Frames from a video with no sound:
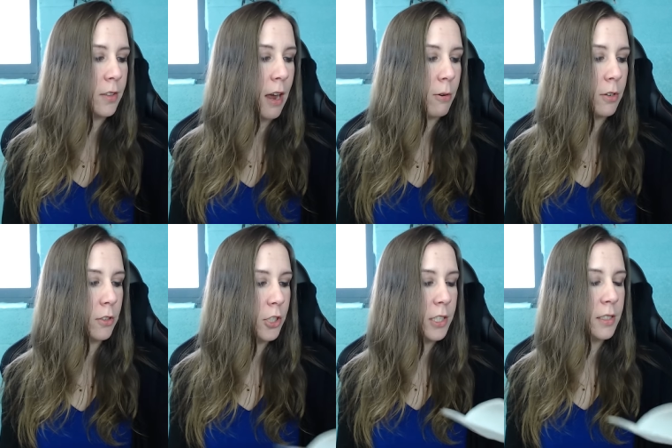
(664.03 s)
that
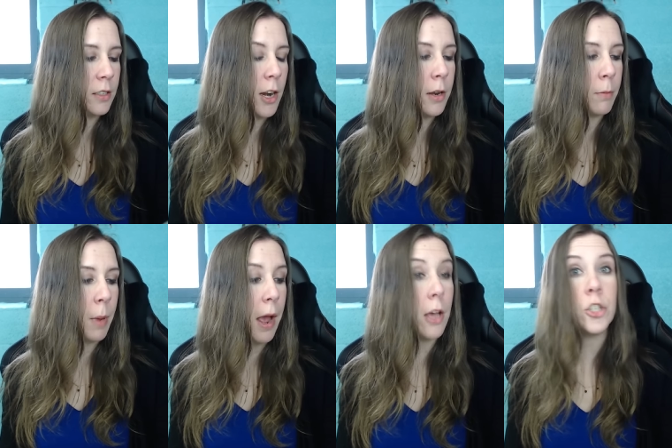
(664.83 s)
one. She's gonna
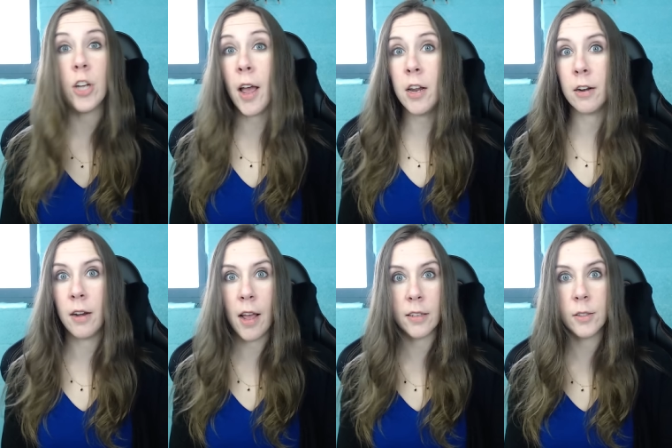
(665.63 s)
buy a Shire
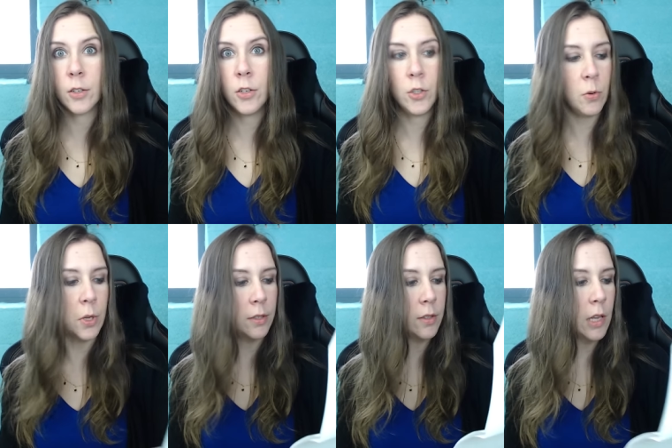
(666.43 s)
next. Good
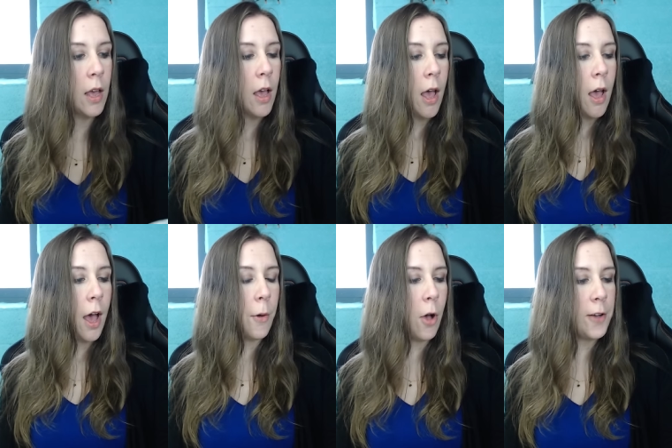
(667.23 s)
choice.
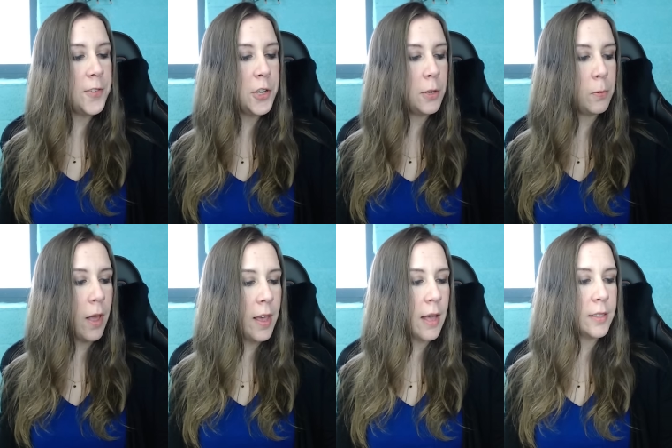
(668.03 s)
How often do you
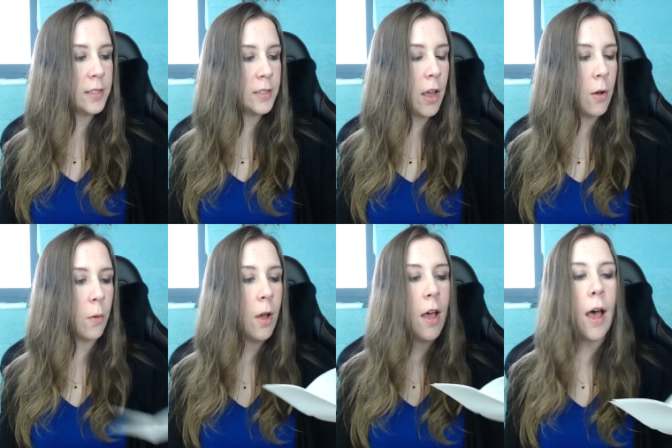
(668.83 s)
play
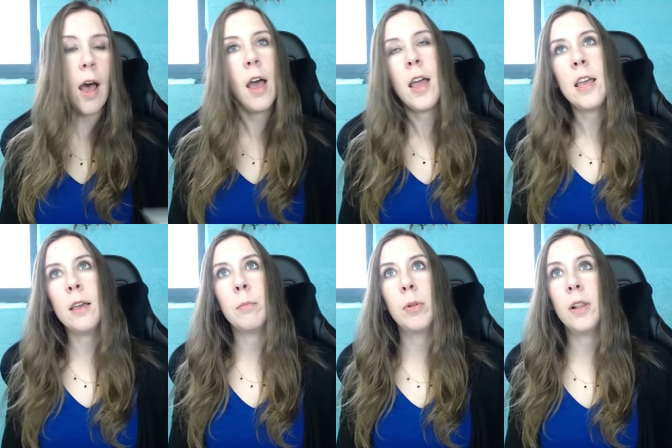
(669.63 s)
SSO?
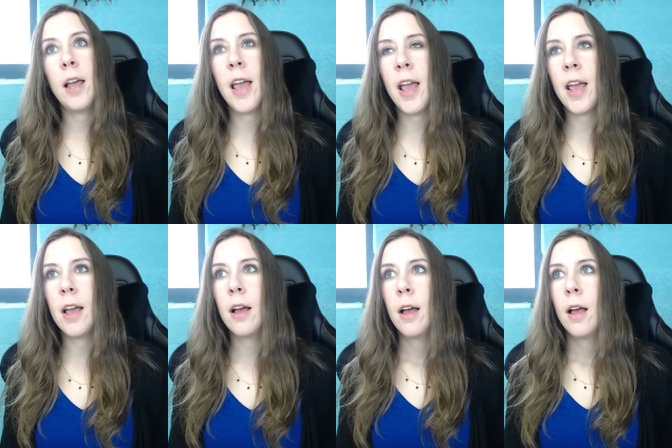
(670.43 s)
I
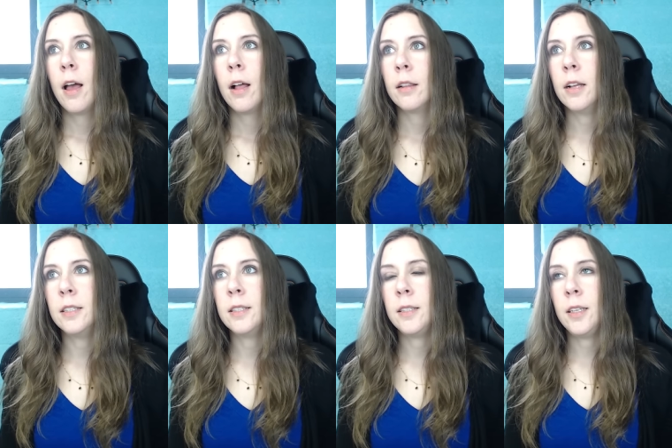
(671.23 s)
play
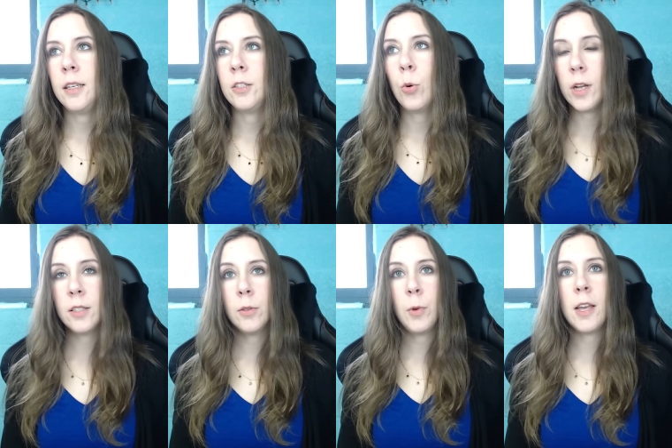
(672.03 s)
let's see,
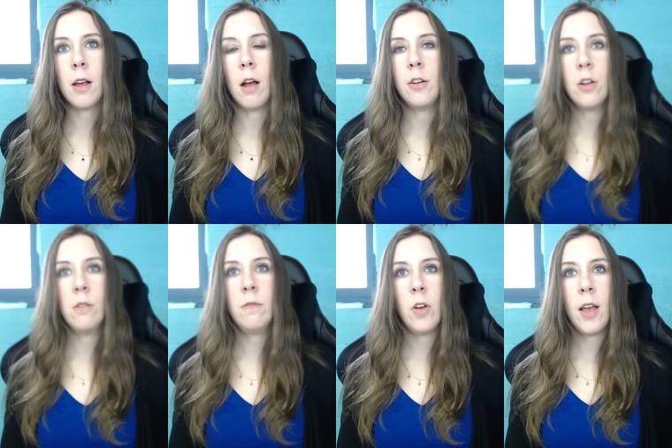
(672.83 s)
twice a week on Nova